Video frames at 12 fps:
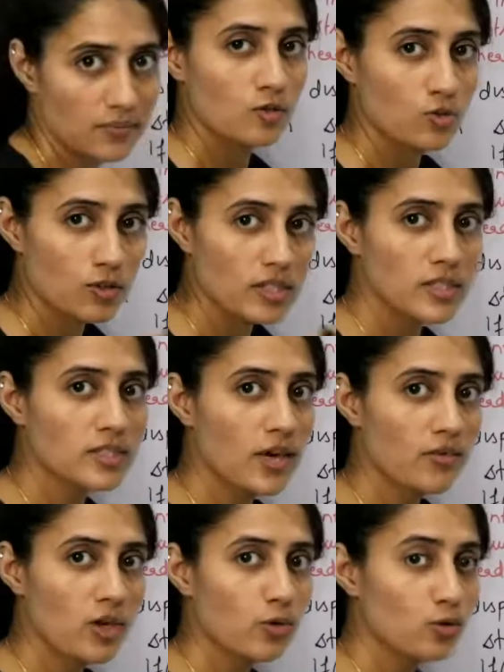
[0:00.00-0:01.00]
So this is
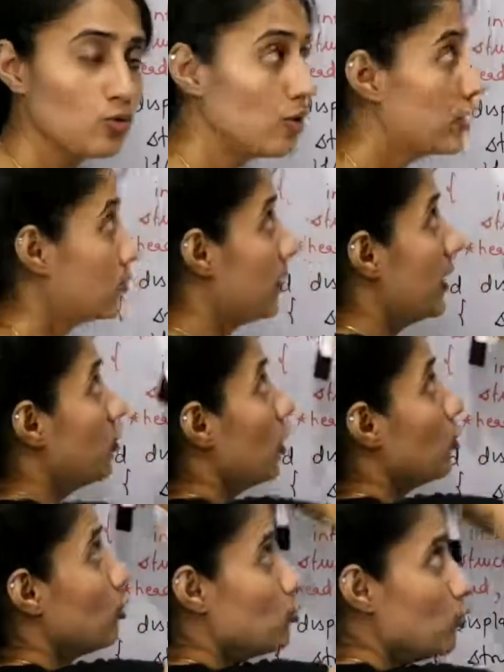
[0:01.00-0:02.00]
how we are going to display. You
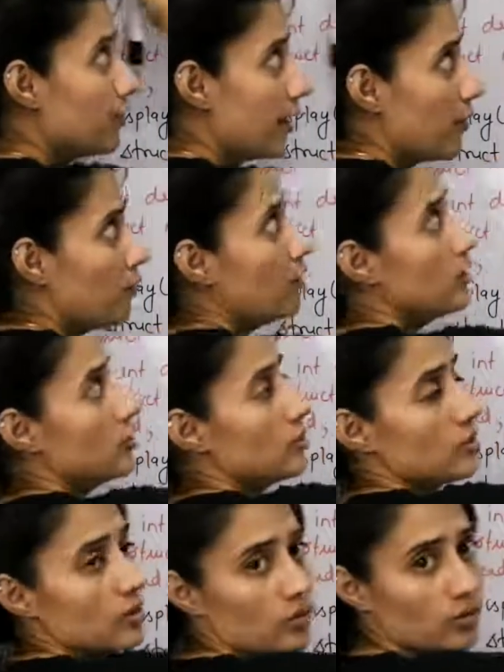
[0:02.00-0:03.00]
are going to
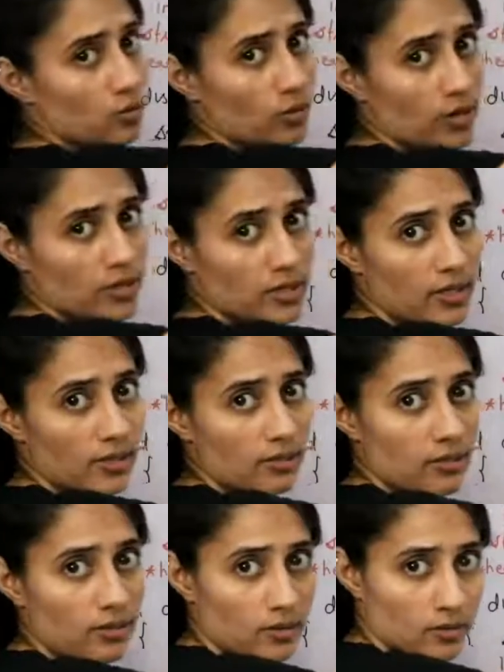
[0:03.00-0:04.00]
traverse, you can say,
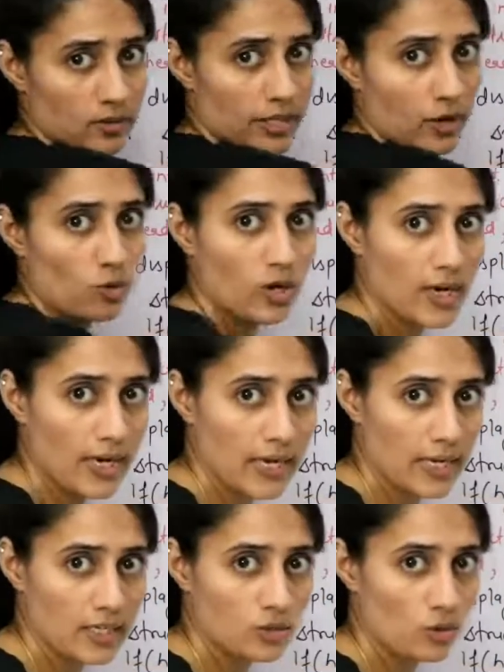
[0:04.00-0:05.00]
the circular
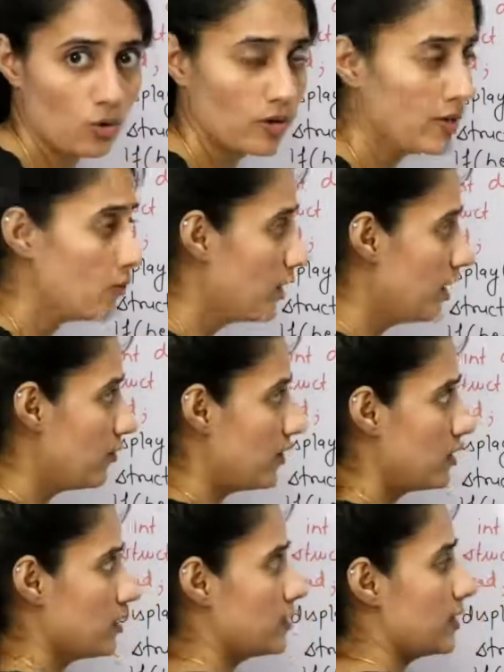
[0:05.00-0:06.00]
linked list. Only one
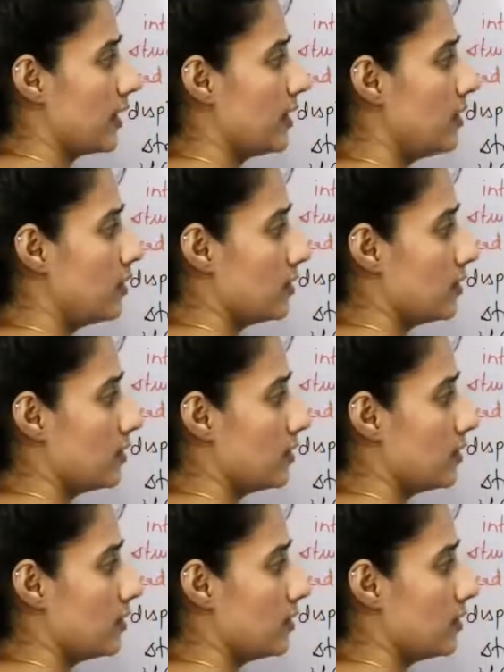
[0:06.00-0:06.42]
difference is there.